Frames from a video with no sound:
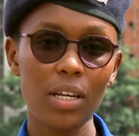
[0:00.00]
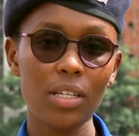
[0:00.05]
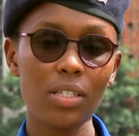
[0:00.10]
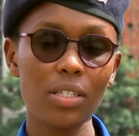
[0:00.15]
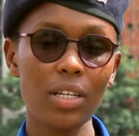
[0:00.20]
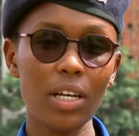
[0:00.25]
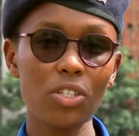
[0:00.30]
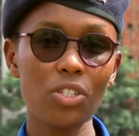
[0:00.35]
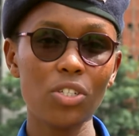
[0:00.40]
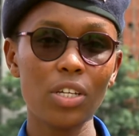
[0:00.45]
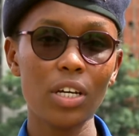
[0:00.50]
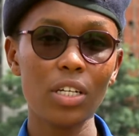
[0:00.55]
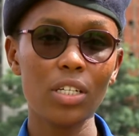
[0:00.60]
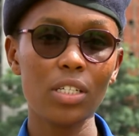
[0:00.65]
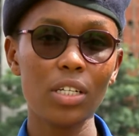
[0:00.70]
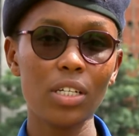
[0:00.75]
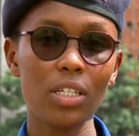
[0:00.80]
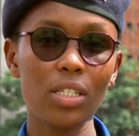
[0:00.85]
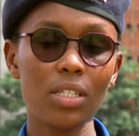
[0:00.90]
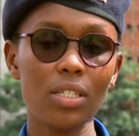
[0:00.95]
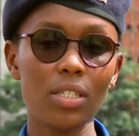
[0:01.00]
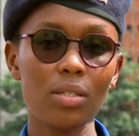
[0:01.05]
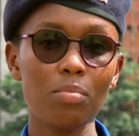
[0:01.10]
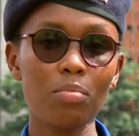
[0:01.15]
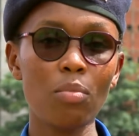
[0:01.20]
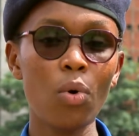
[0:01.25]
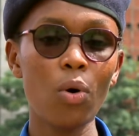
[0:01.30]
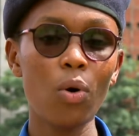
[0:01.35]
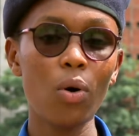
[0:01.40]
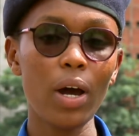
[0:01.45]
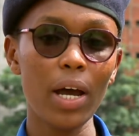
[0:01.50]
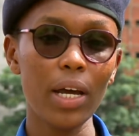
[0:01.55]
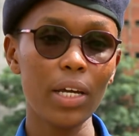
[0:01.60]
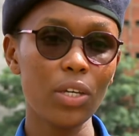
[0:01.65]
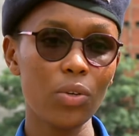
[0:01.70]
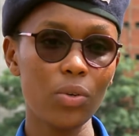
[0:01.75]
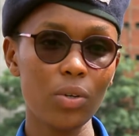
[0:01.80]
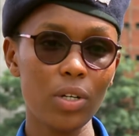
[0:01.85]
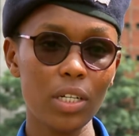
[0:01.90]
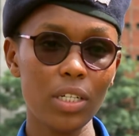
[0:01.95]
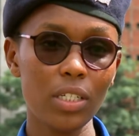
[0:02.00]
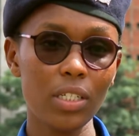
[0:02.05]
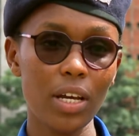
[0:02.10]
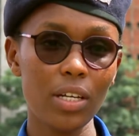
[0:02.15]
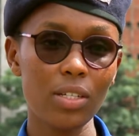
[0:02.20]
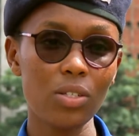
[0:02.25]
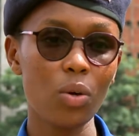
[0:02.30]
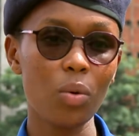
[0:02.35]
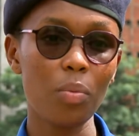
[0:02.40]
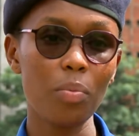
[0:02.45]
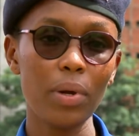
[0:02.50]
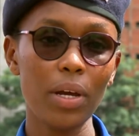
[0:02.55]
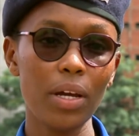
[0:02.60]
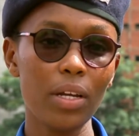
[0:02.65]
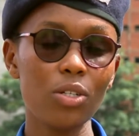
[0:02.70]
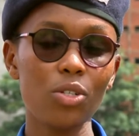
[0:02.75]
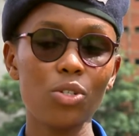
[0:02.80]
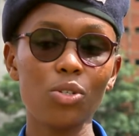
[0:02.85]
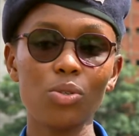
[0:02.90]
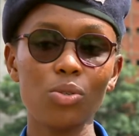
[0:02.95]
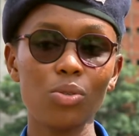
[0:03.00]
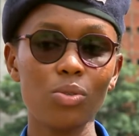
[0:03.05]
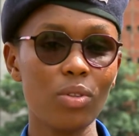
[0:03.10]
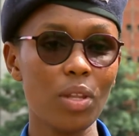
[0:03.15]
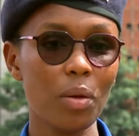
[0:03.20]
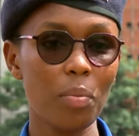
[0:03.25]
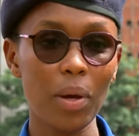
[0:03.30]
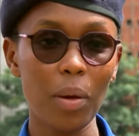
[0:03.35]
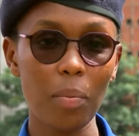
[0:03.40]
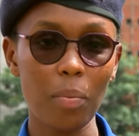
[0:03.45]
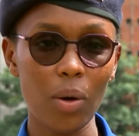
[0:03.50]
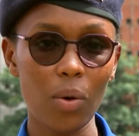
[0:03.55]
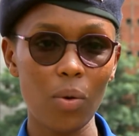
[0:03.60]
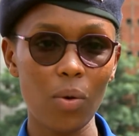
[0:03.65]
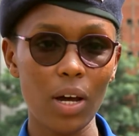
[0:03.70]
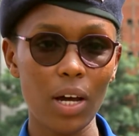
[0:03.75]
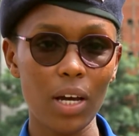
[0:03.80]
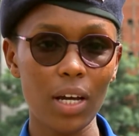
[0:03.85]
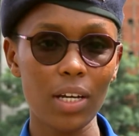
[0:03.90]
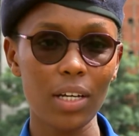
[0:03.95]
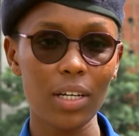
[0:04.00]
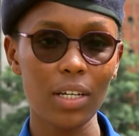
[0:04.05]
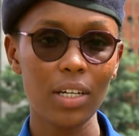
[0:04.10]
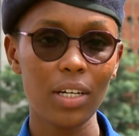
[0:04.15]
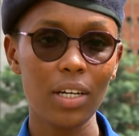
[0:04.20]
such that it's more accurate as compared to the paperwork,